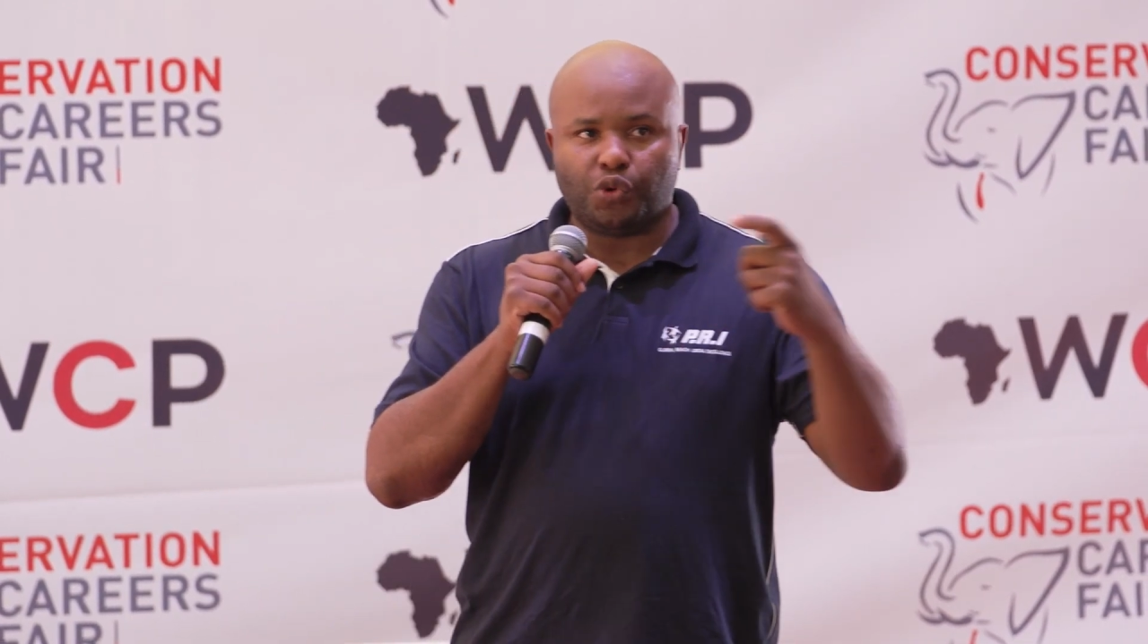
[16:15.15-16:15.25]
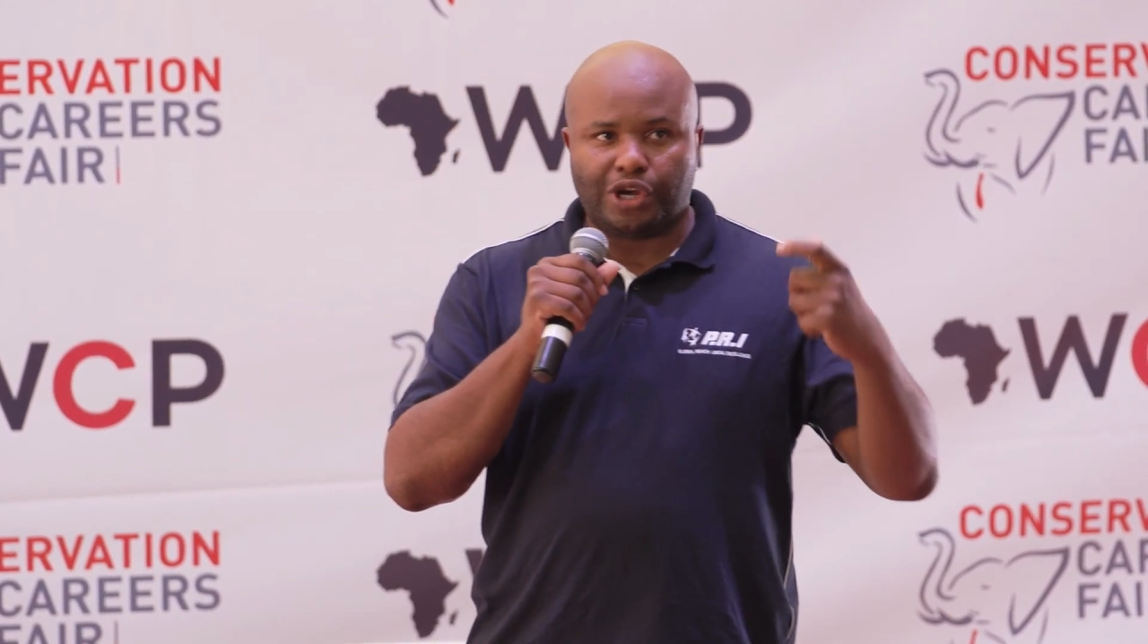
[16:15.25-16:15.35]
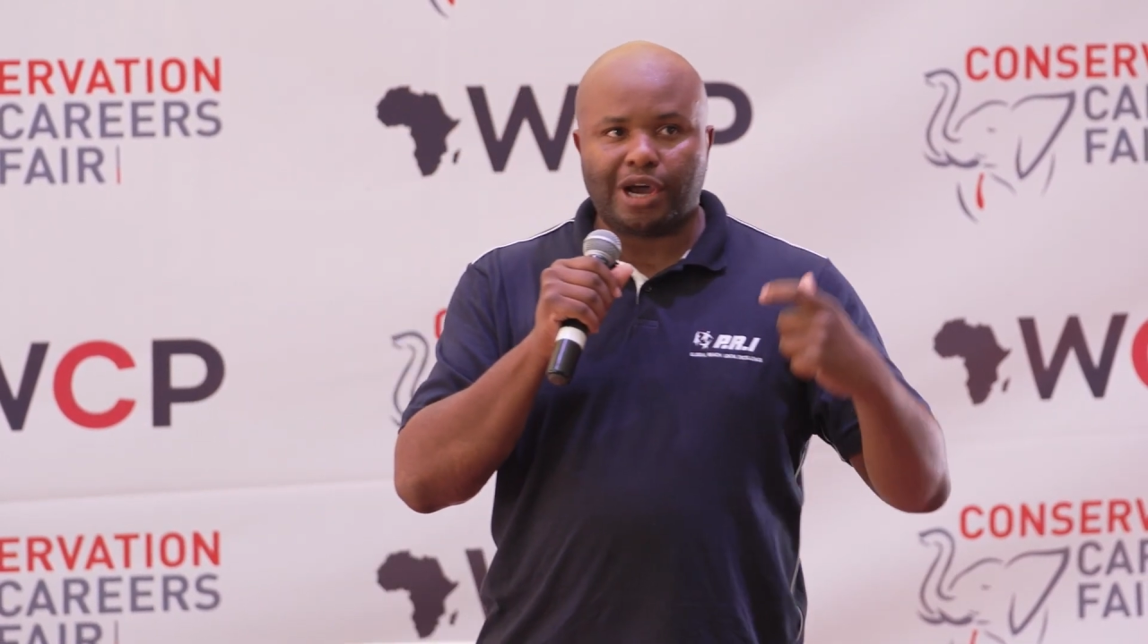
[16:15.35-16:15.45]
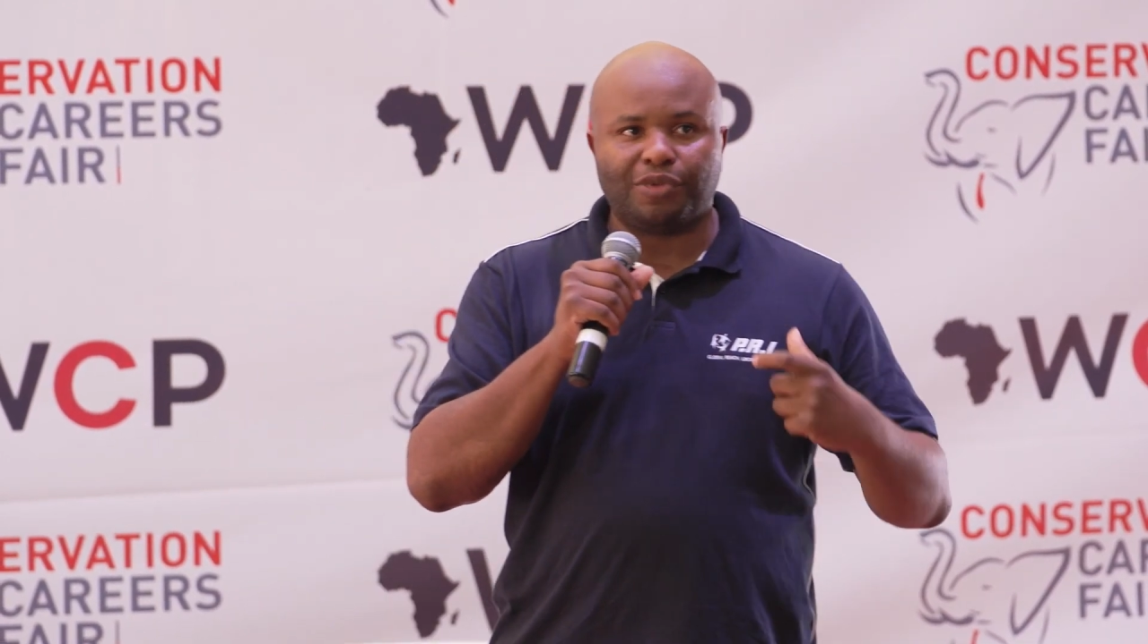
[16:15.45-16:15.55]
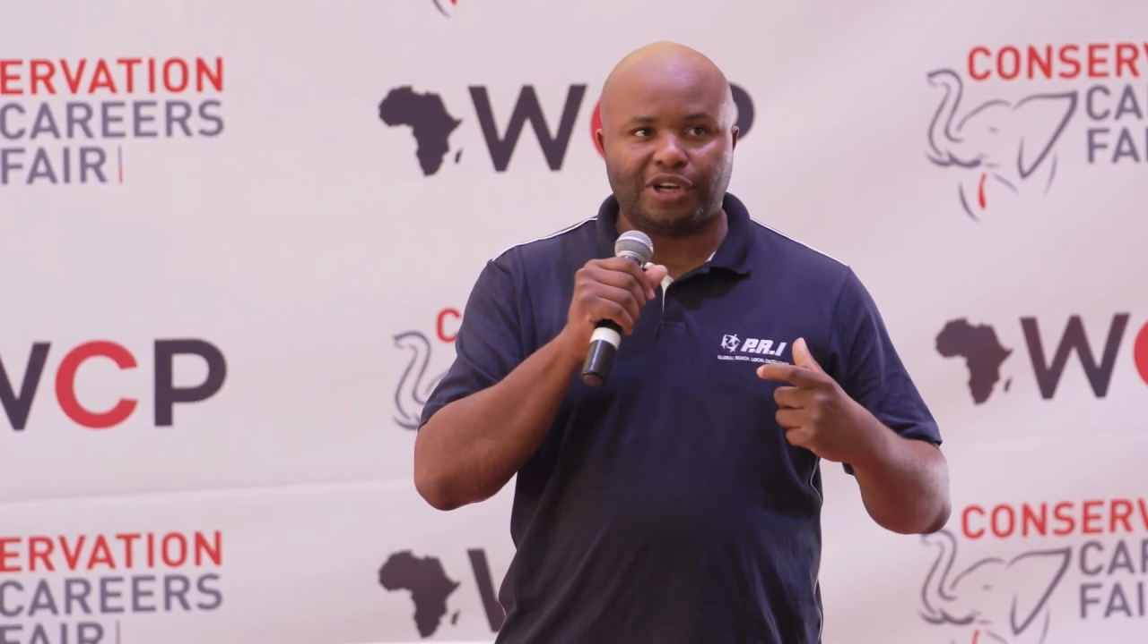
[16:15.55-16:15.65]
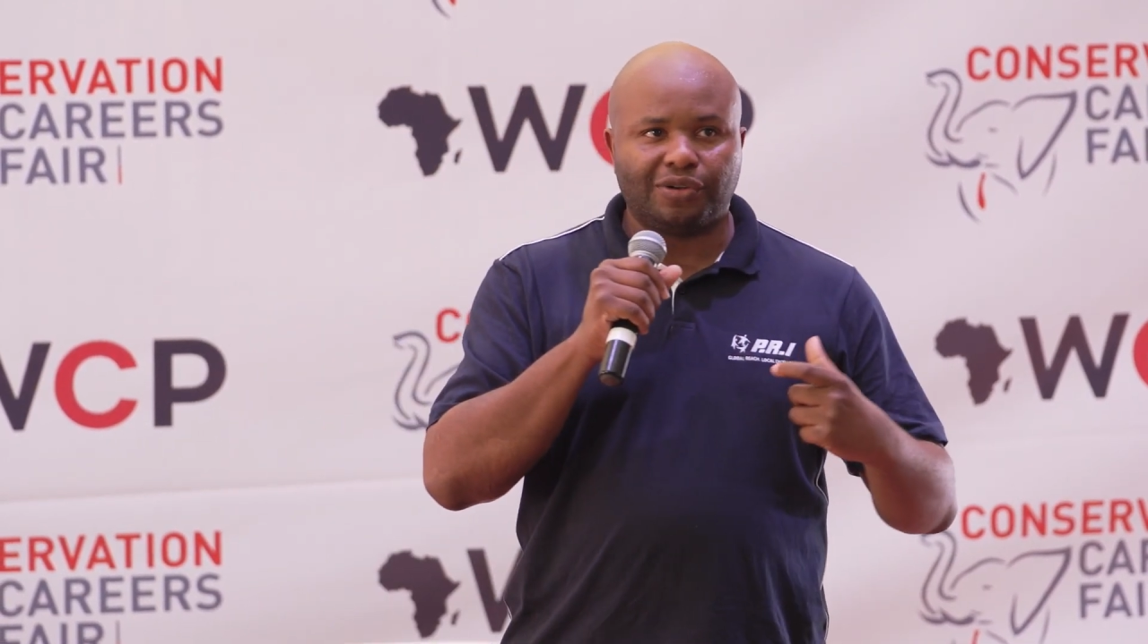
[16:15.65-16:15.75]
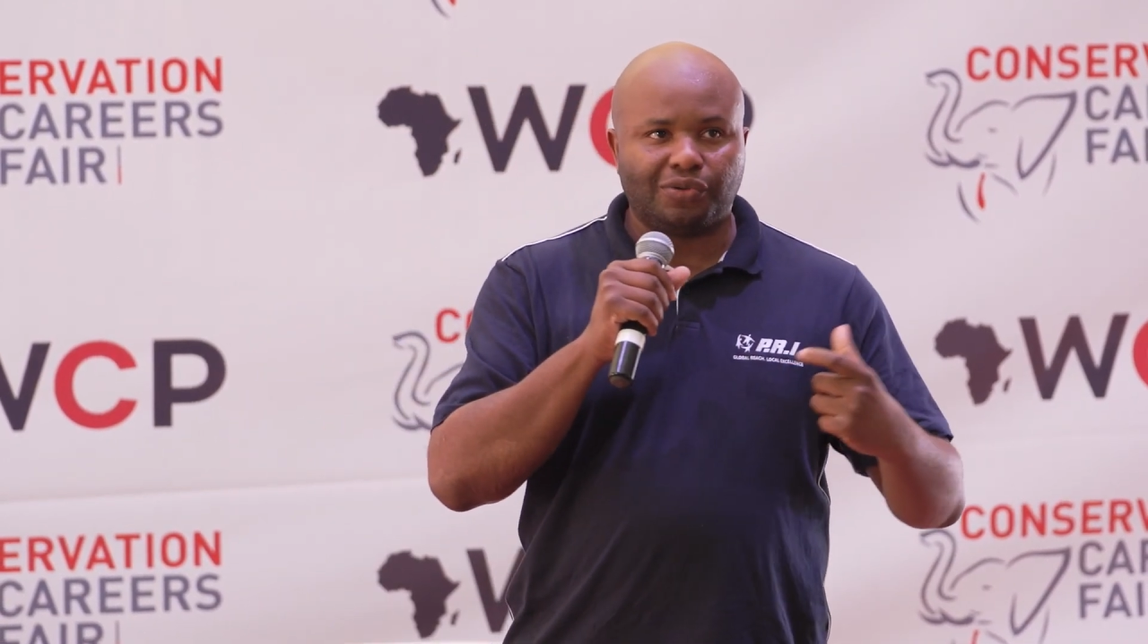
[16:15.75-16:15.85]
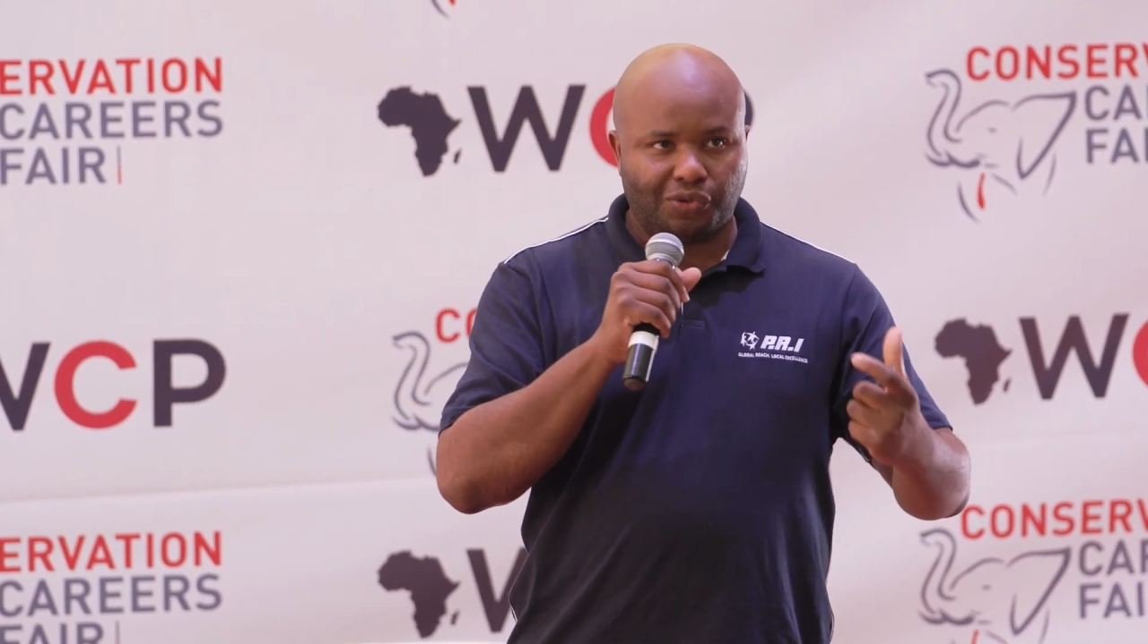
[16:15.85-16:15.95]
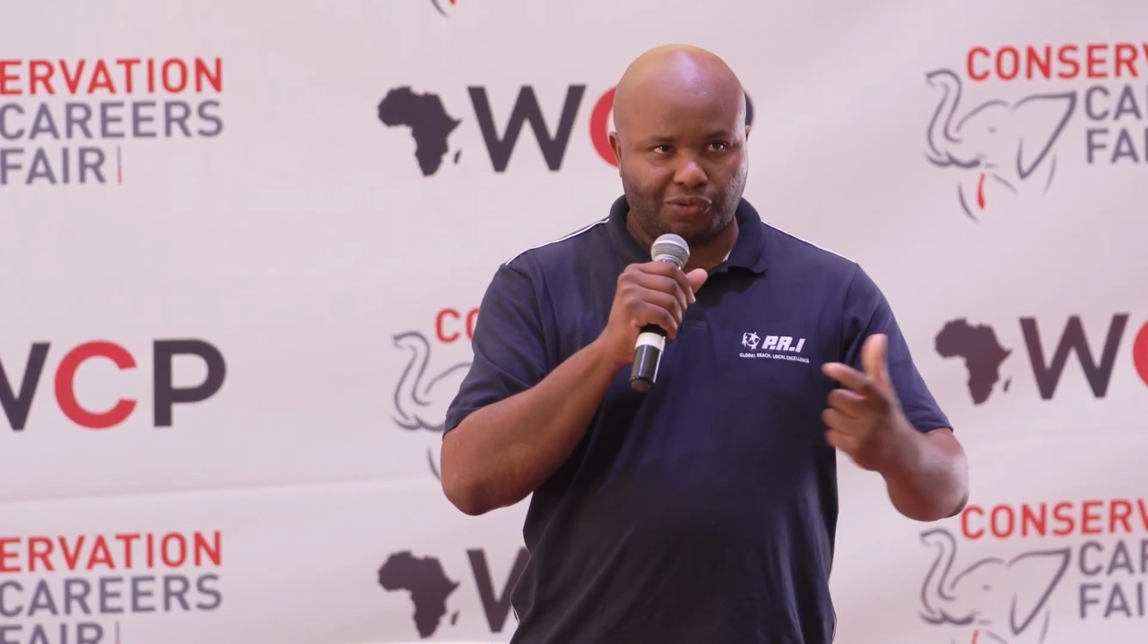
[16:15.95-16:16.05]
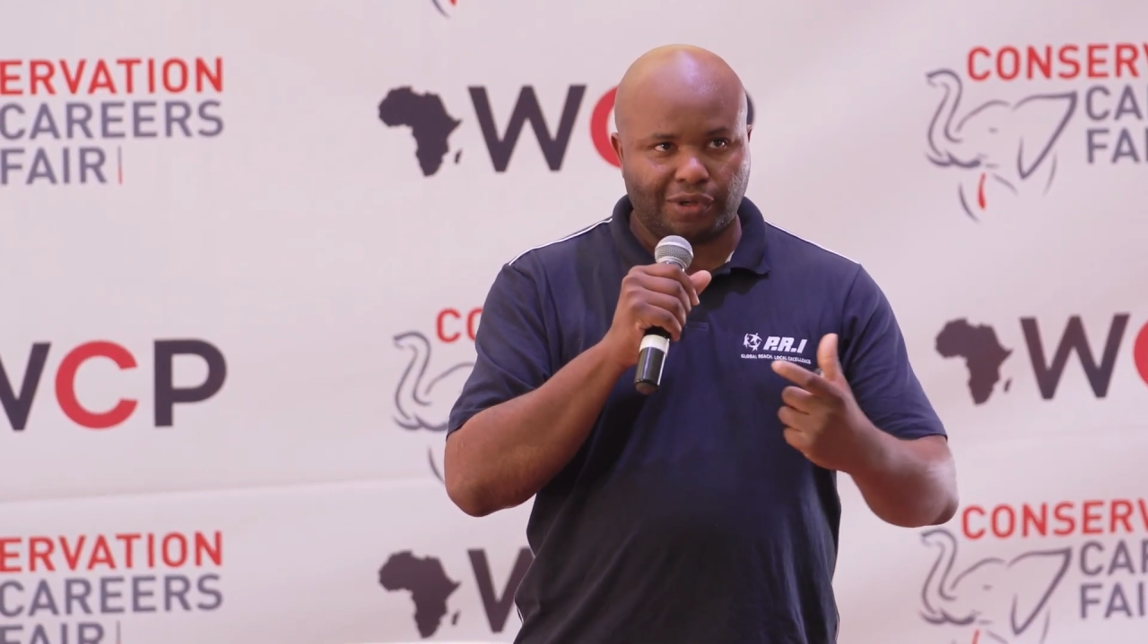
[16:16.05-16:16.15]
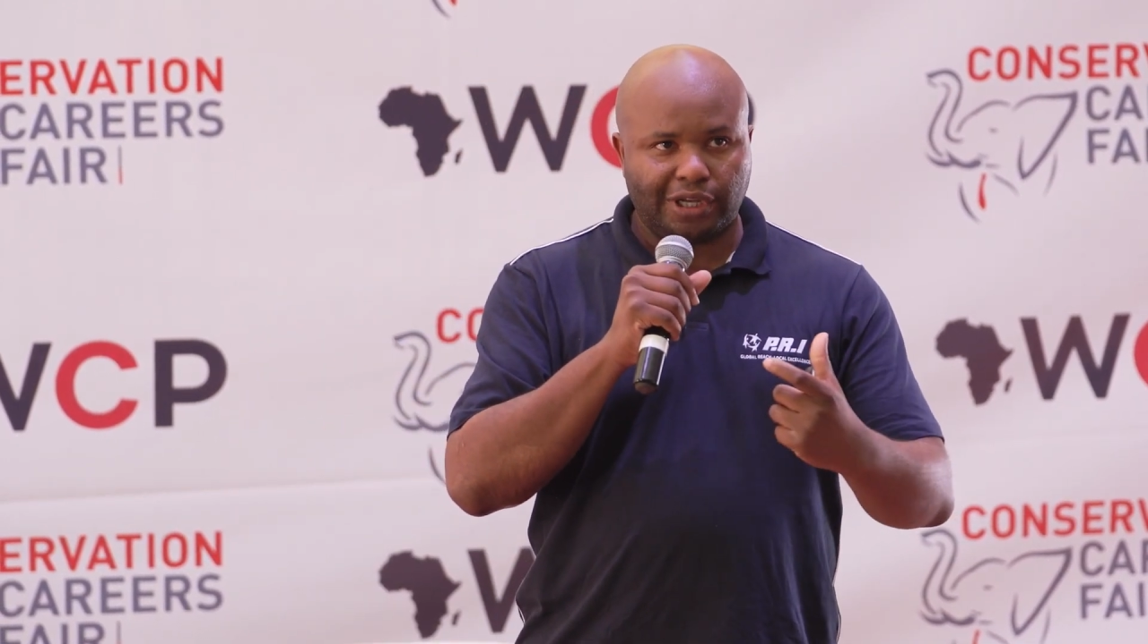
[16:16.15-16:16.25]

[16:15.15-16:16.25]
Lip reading: who come in who